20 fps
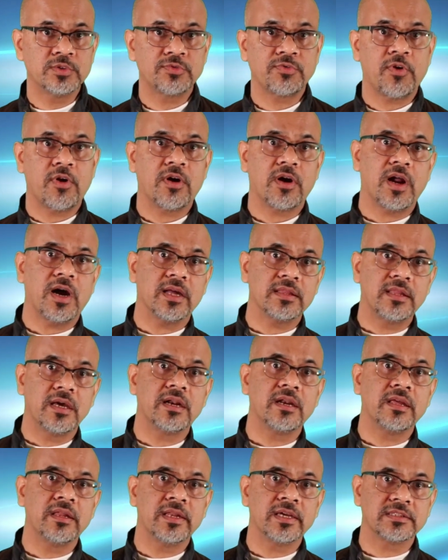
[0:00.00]
for other
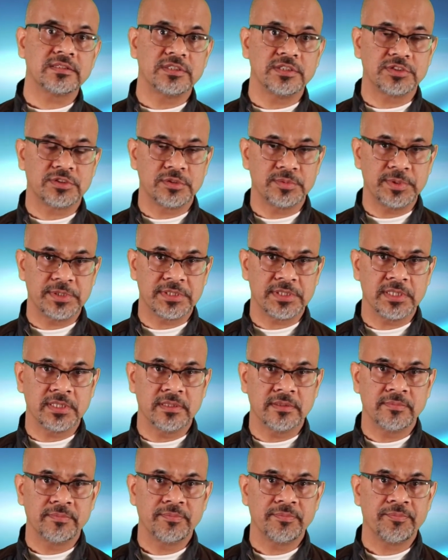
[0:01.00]
Linux distribution.